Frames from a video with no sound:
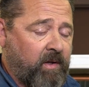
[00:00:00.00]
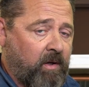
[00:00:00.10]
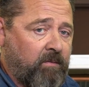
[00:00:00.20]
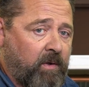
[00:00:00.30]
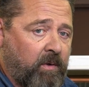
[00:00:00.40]

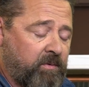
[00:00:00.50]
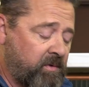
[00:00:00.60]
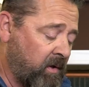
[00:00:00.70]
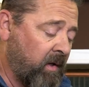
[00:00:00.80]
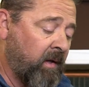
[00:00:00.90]

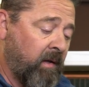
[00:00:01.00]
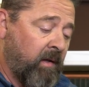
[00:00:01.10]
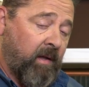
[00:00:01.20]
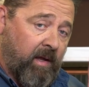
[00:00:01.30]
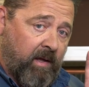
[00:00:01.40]
kilovolts,
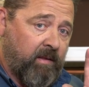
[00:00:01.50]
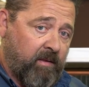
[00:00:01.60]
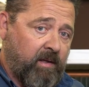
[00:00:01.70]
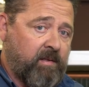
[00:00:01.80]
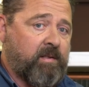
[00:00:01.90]
and
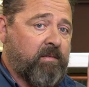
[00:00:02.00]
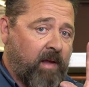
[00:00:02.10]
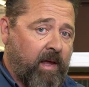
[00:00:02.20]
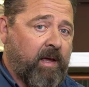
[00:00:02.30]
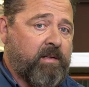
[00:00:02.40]
this
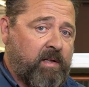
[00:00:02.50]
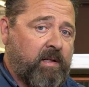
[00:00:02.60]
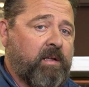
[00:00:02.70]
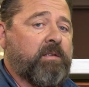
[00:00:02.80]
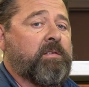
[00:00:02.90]
as
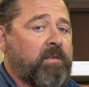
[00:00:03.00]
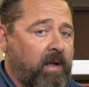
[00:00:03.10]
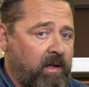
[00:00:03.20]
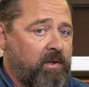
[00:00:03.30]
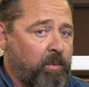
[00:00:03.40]
is,
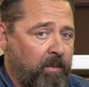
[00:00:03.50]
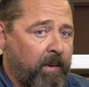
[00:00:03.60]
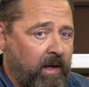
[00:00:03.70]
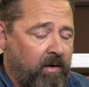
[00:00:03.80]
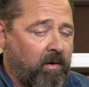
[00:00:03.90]
as you would
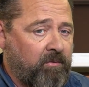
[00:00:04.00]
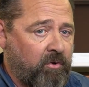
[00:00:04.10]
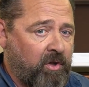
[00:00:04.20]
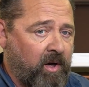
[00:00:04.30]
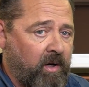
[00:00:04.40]
buy it off
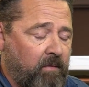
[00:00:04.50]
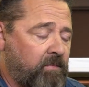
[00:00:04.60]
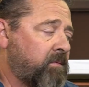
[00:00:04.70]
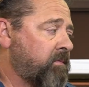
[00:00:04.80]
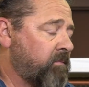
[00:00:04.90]
the
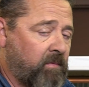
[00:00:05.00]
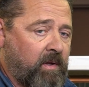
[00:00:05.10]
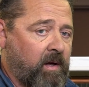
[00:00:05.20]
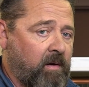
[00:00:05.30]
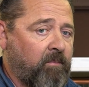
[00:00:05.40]
shelf.
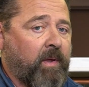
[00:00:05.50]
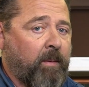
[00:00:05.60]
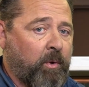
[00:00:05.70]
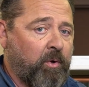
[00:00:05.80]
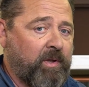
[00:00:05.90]
Now,
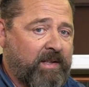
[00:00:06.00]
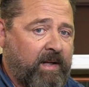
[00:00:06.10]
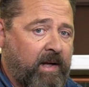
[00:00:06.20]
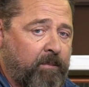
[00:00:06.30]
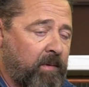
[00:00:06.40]
I'm going to
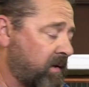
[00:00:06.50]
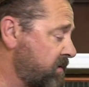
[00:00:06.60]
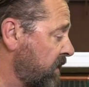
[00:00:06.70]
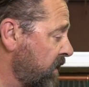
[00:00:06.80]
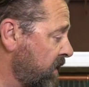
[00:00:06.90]
time
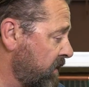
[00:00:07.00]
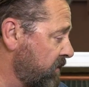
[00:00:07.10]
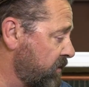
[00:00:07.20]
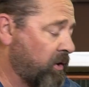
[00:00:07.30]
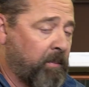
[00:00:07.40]
this.
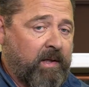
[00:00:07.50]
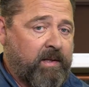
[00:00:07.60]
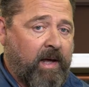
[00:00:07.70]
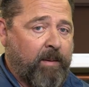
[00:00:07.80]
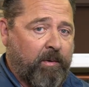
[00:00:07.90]
There's going to be a
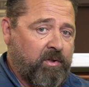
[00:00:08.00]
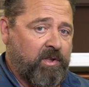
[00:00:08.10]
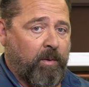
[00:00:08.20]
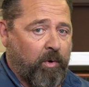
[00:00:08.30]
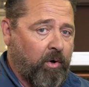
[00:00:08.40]
timer
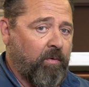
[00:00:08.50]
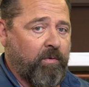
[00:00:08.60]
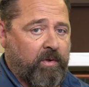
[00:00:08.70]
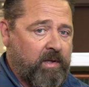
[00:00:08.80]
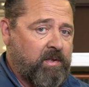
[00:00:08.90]
somewhere
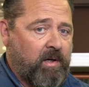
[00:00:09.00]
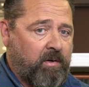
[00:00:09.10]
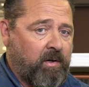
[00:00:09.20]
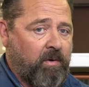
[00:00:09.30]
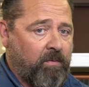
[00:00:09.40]
over in this
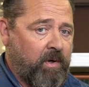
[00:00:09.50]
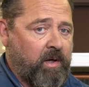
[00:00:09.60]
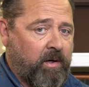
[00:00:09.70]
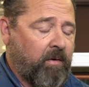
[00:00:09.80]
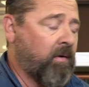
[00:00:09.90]
area over
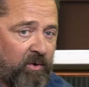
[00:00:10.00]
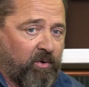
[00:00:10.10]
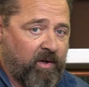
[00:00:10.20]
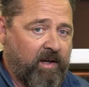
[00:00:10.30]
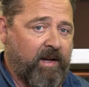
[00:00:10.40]
here.
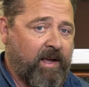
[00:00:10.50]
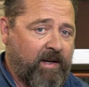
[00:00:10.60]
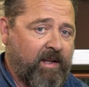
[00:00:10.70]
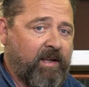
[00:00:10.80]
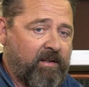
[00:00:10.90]
You'll get an
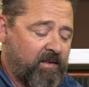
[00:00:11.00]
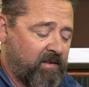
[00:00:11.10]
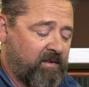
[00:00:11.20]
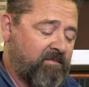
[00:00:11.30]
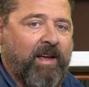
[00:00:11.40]
idea
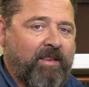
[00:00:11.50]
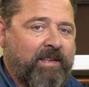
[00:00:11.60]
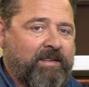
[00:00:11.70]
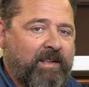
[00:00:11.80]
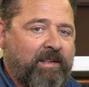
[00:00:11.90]
just how
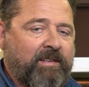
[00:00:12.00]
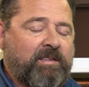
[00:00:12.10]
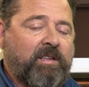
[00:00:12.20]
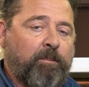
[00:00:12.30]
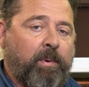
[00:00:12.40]
this
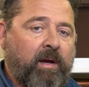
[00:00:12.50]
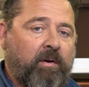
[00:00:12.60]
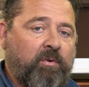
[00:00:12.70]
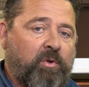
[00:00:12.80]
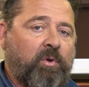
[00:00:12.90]
is
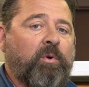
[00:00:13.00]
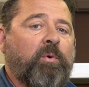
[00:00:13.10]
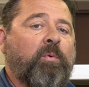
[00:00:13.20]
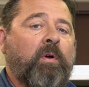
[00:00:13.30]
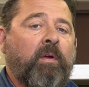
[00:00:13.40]
compared
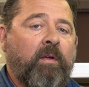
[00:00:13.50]
to